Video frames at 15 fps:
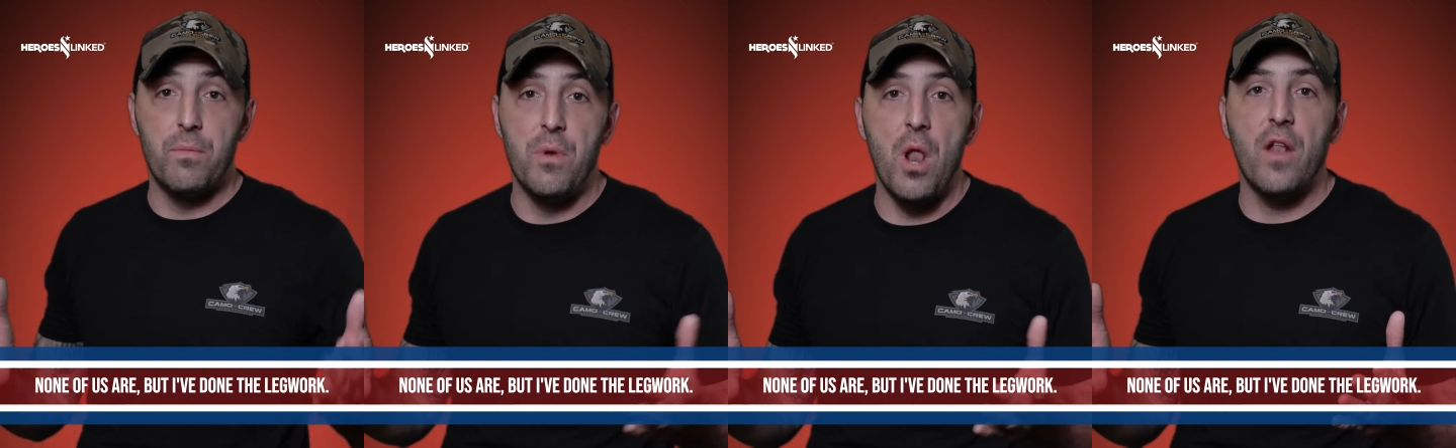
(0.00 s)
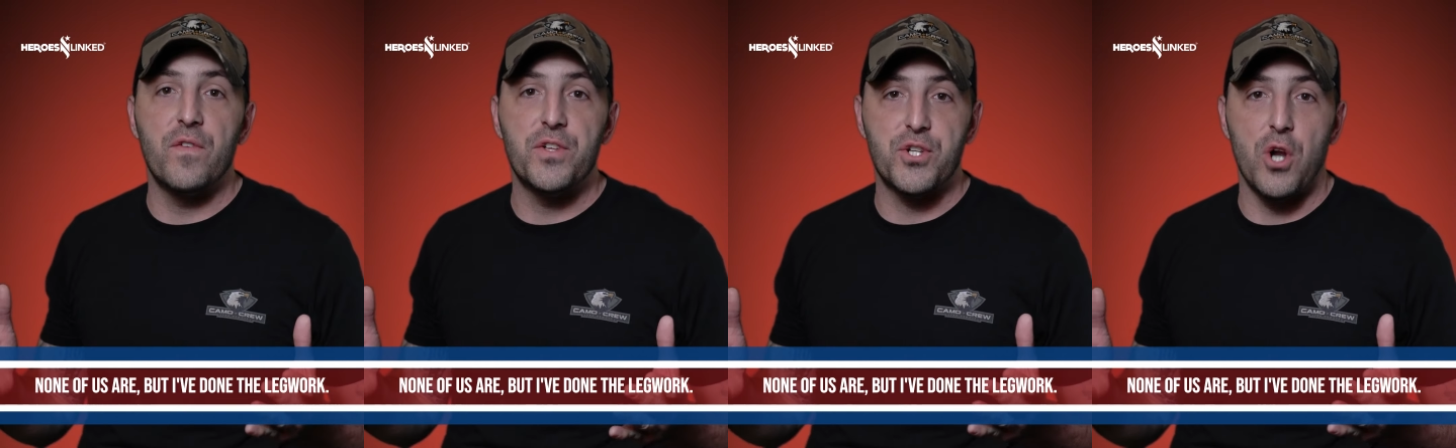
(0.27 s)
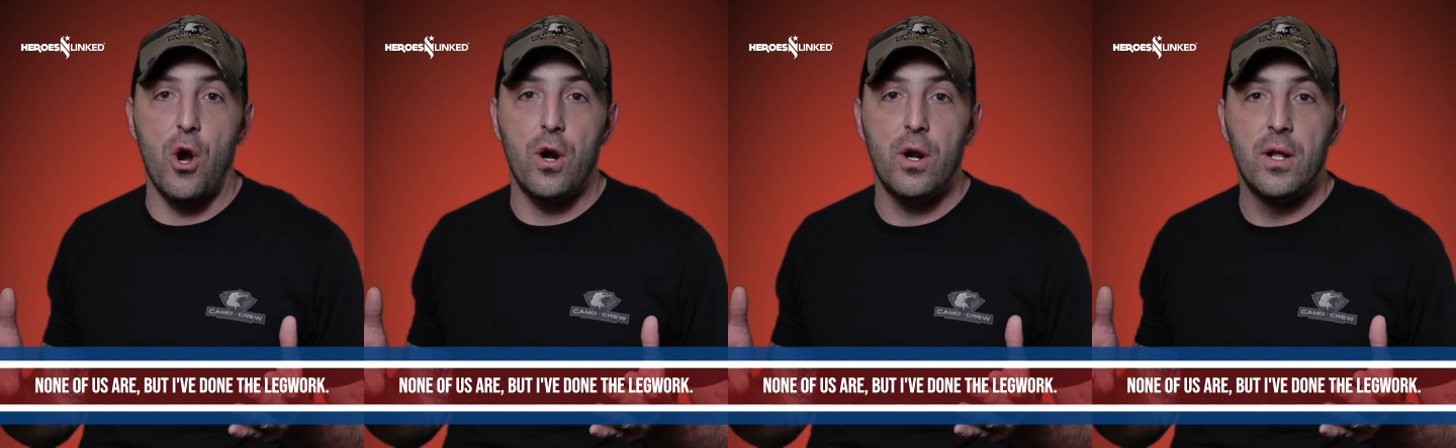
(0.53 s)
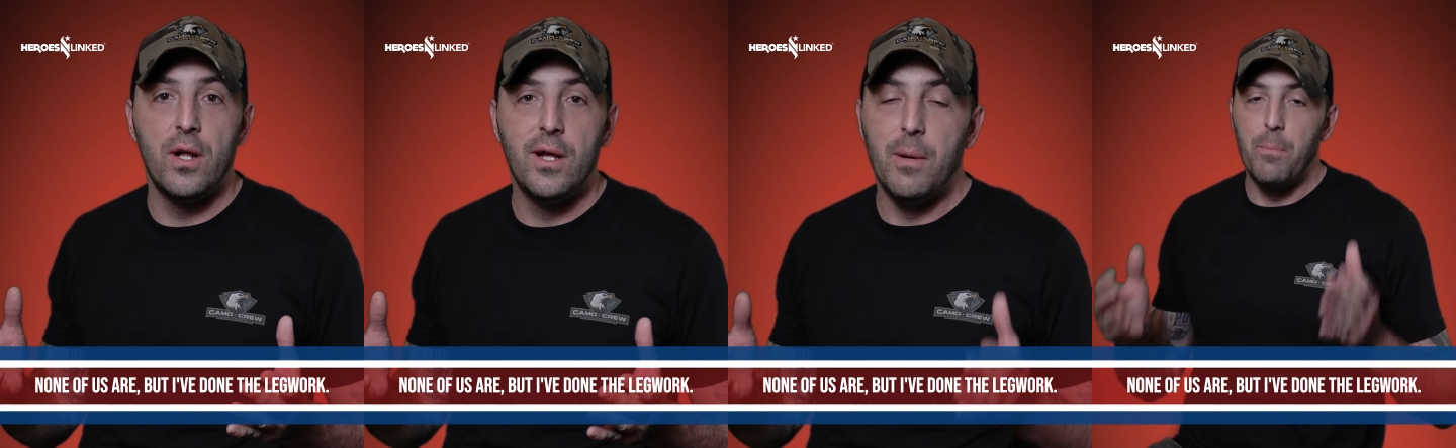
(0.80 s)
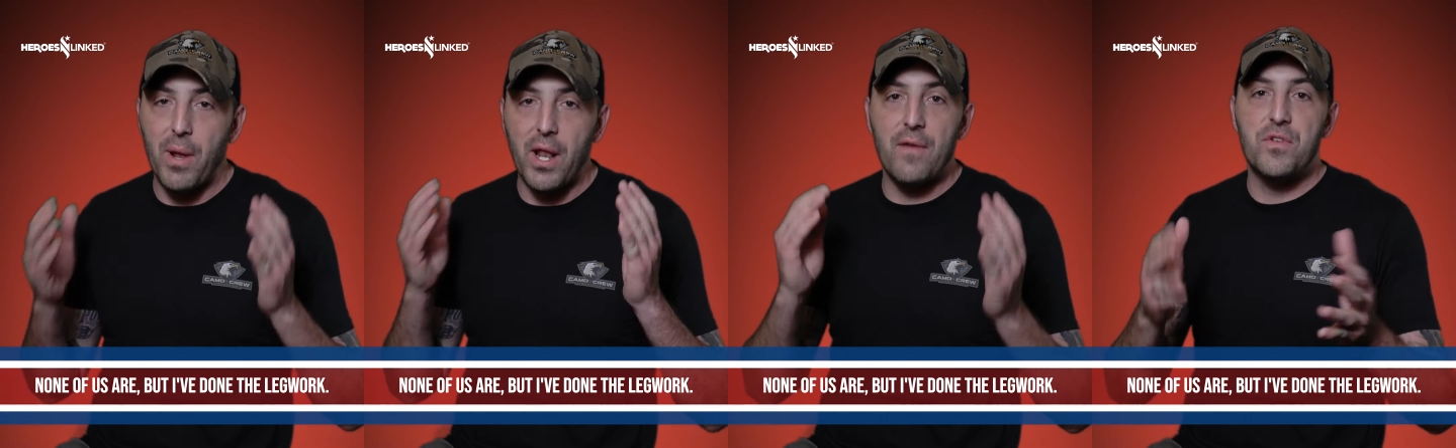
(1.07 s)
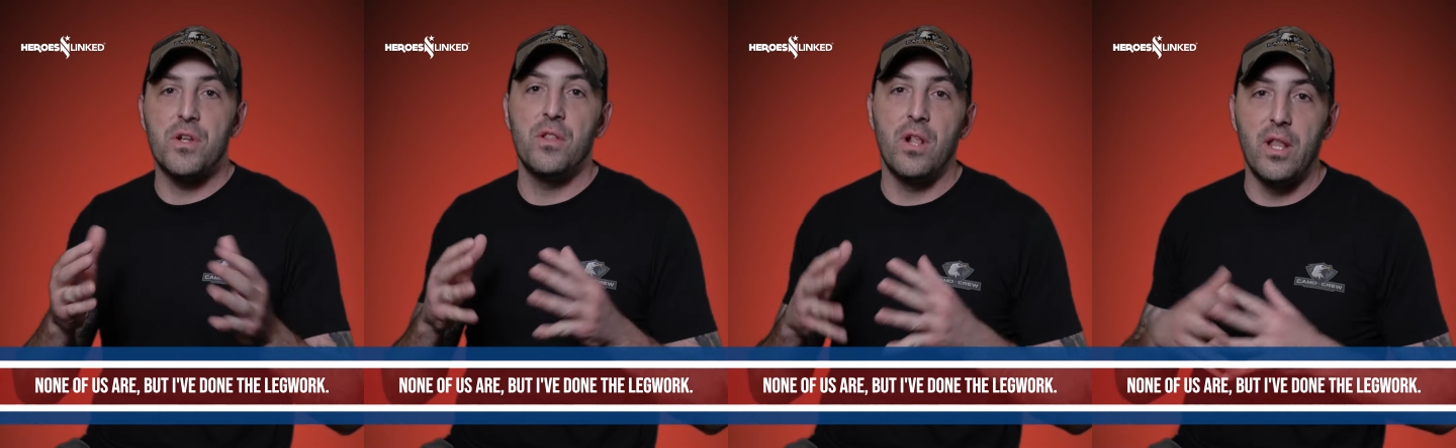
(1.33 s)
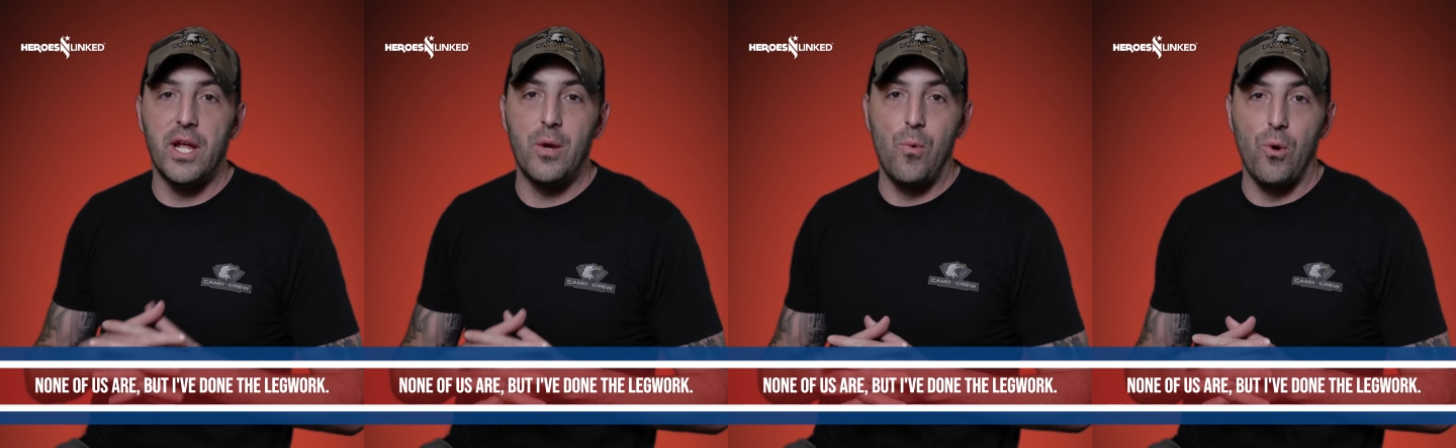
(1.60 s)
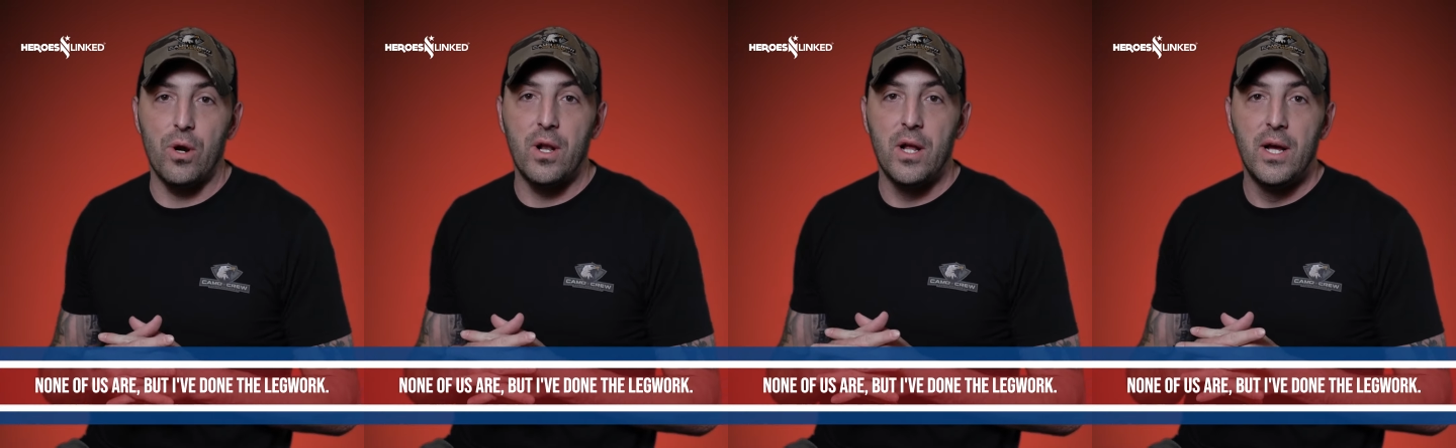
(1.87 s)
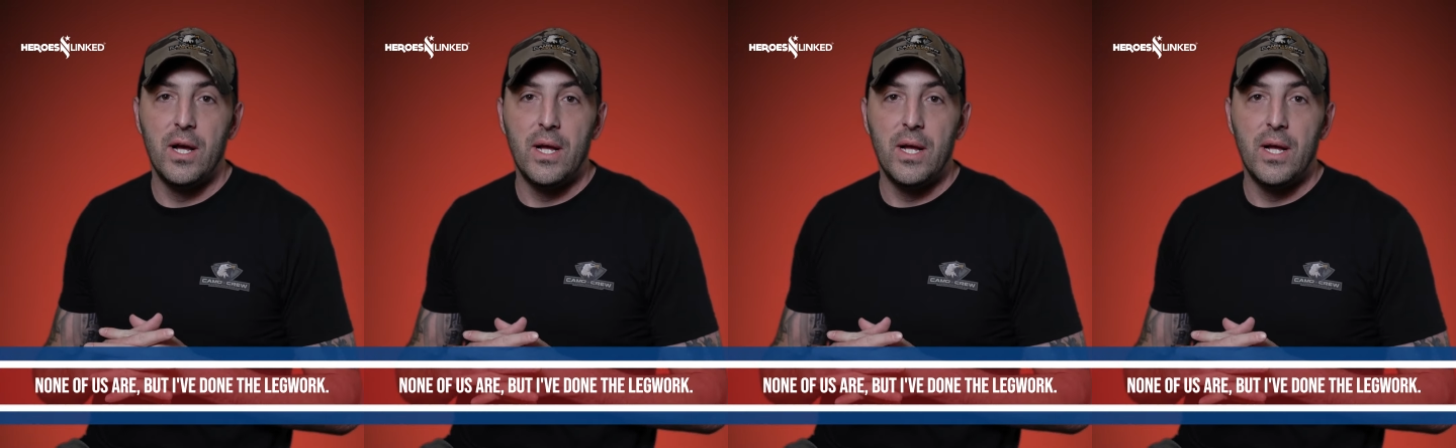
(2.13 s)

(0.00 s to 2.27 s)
None of us are, but I've done the legwork.